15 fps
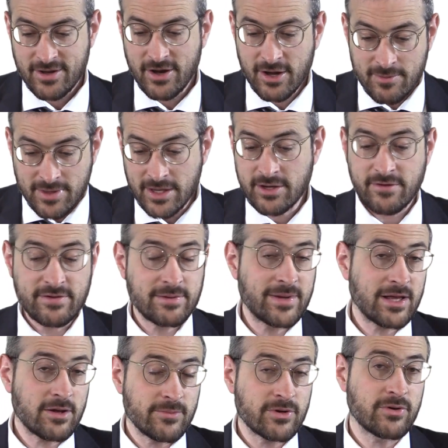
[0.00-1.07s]
Oh, even they covered a
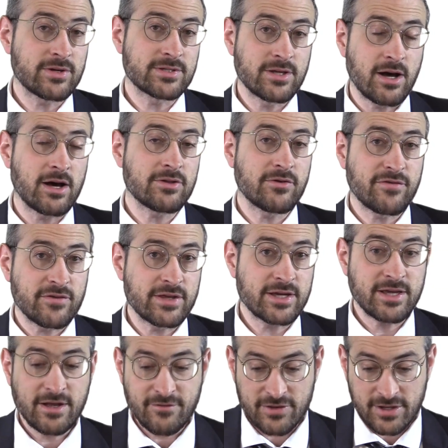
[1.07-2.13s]
melech because the honor for the
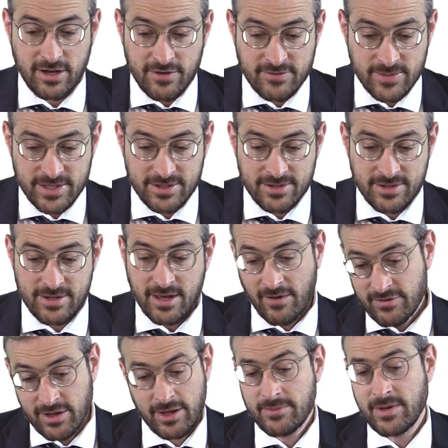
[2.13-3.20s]
king, for the government.
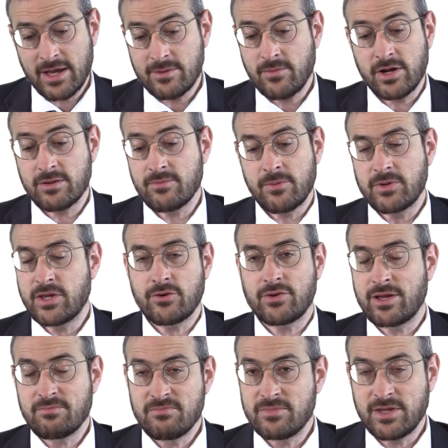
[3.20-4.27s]
But they
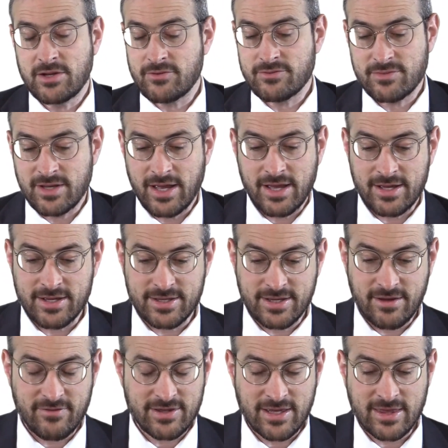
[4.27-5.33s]
don't, they don't uh,
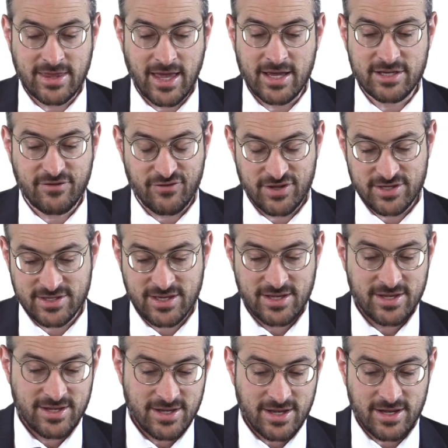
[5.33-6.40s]
give any thanks for this
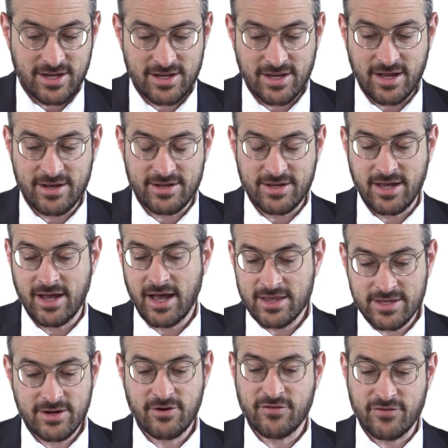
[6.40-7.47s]
uh, uh
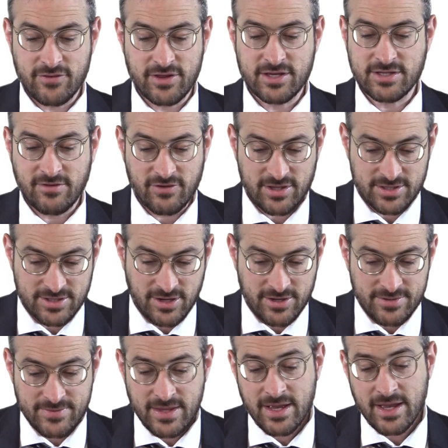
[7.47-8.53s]
holiday or for this avodah